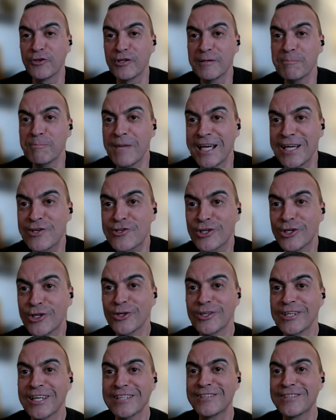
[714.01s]
for your May
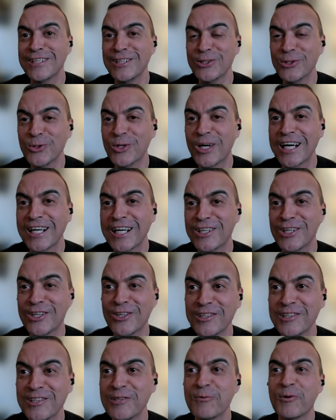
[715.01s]
show and I'll tell you who got to
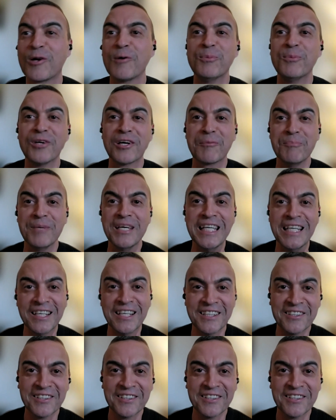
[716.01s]
go and you can book me?